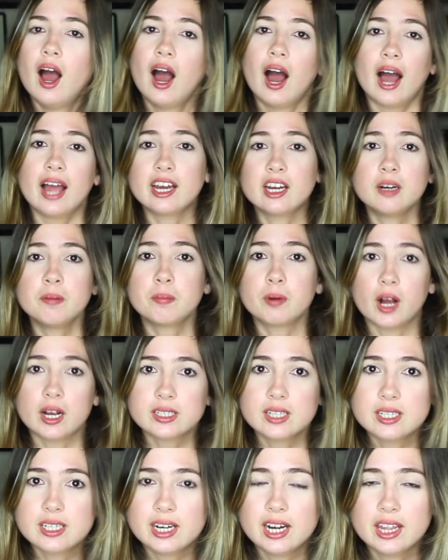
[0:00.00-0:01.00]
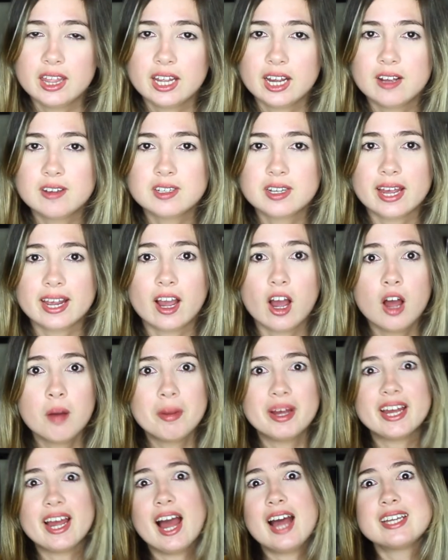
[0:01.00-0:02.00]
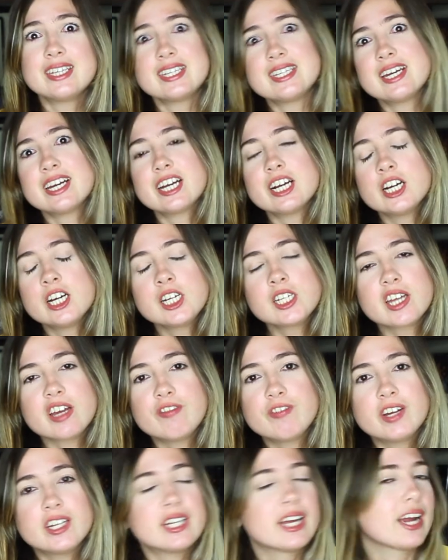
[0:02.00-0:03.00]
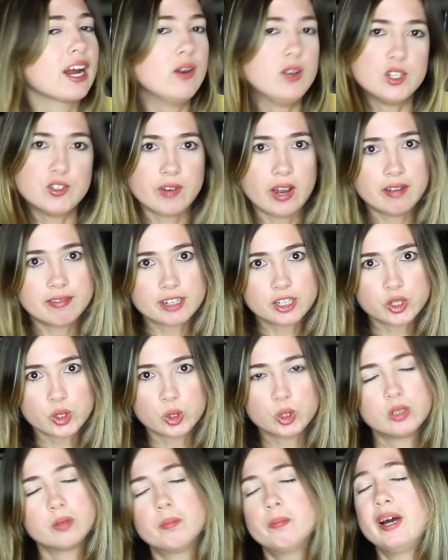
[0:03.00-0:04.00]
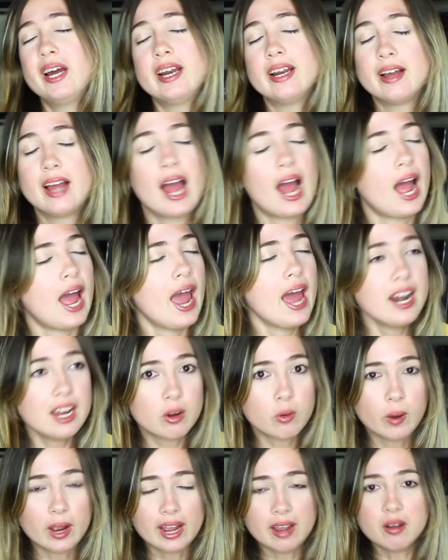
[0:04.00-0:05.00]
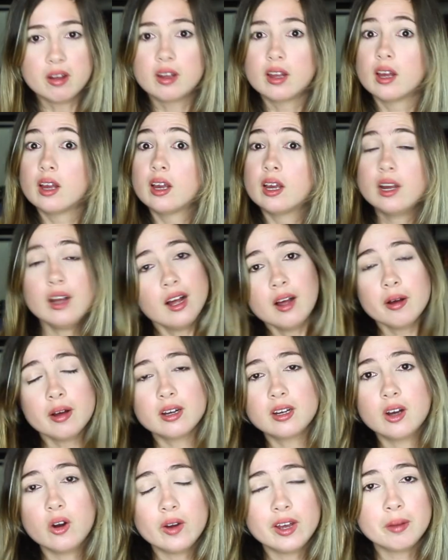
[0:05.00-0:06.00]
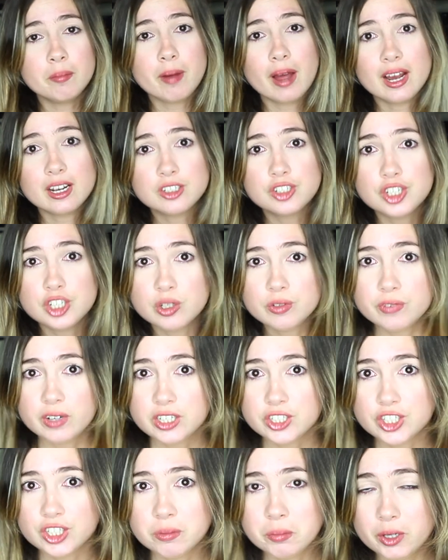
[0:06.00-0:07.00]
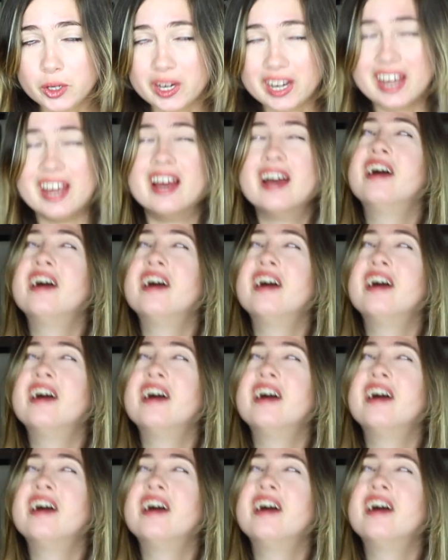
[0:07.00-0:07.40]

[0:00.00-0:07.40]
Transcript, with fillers: I couldn't process anything I was like oh my god stickers I felt like I was five years old but anyway going back to function of beauty